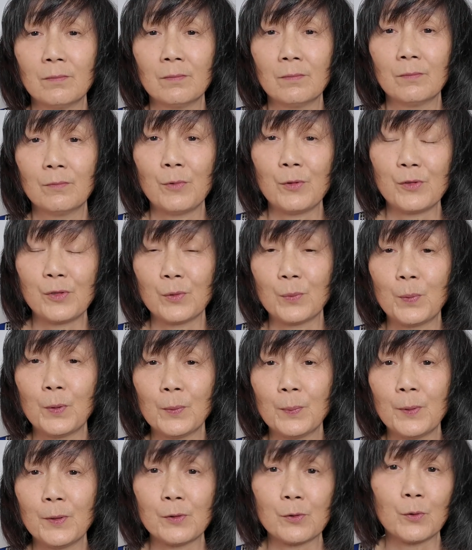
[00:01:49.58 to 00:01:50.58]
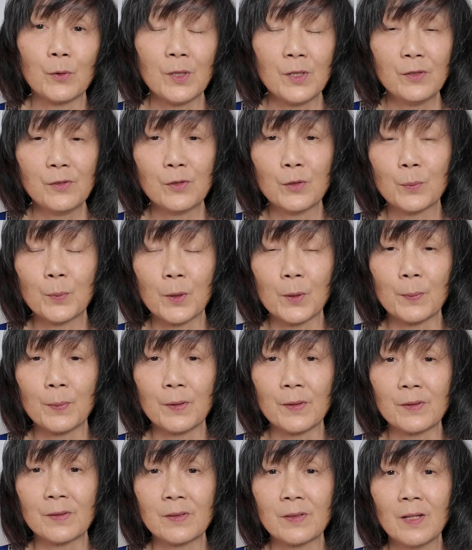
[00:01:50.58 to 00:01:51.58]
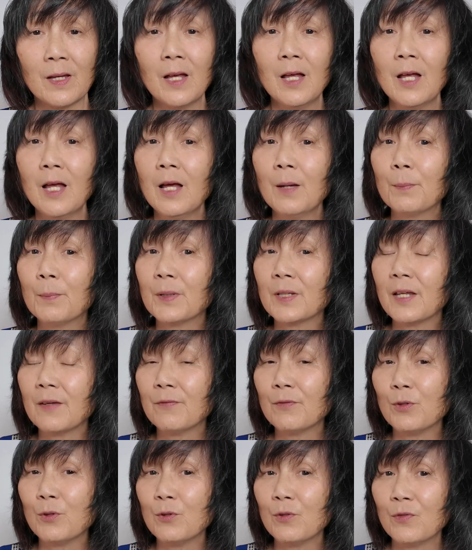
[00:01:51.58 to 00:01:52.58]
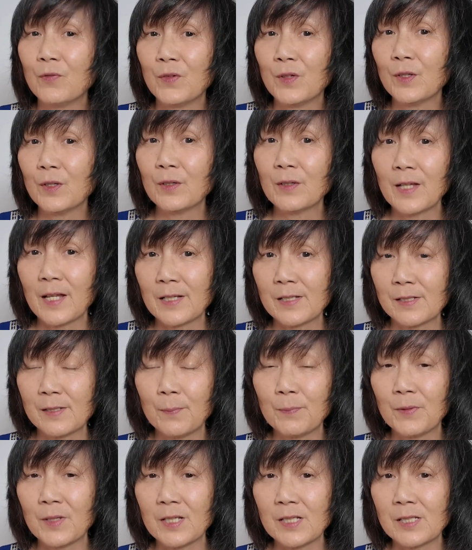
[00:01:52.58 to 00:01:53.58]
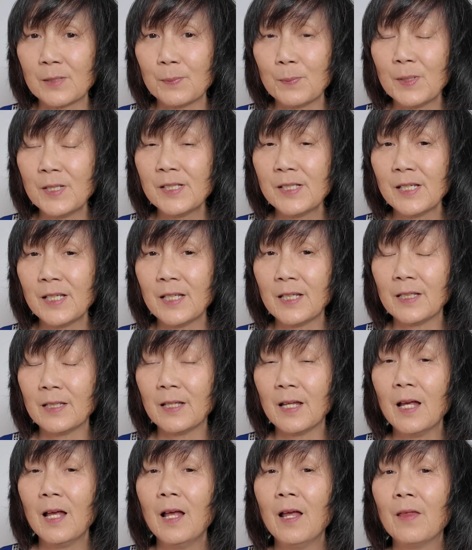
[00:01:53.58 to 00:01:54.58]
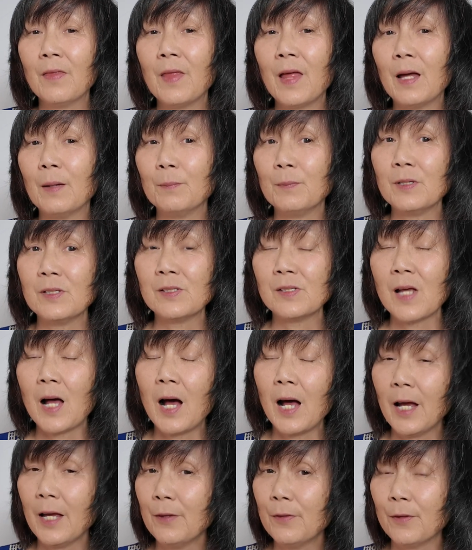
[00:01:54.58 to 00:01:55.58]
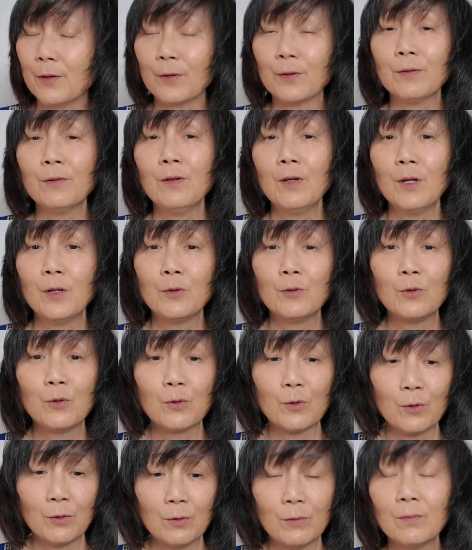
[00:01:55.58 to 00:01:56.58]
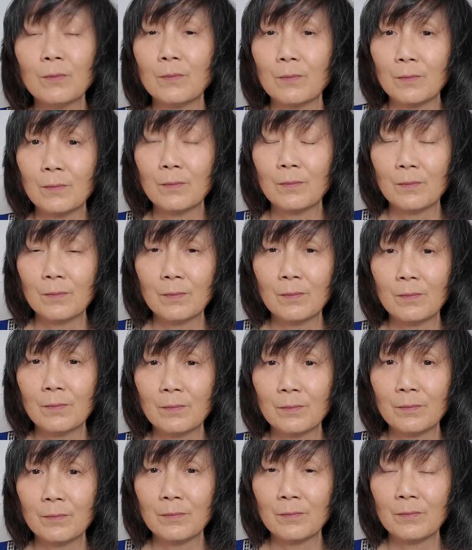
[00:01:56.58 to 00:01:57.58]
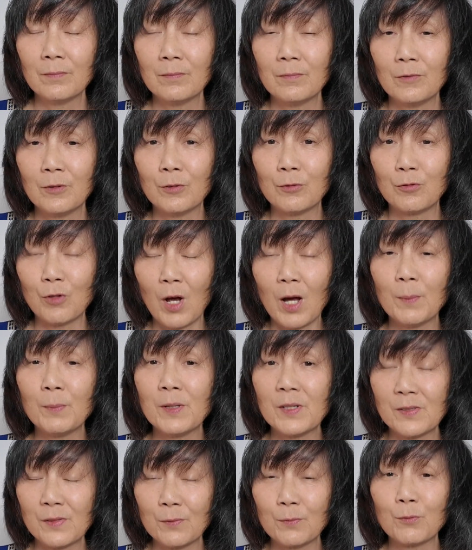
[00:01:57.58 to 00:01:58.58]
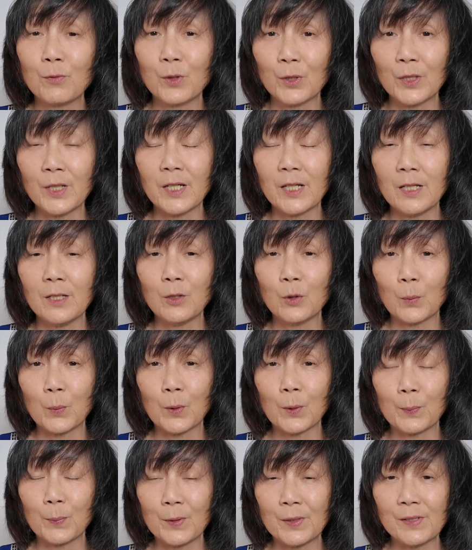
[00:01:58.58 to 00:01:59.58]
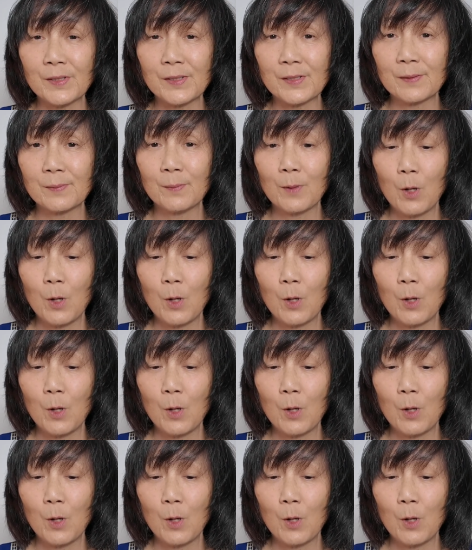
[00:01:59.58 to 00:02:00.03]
was your purpose or is your purpose. But if you feel like something's missing, that means either your job isn't really your purpose,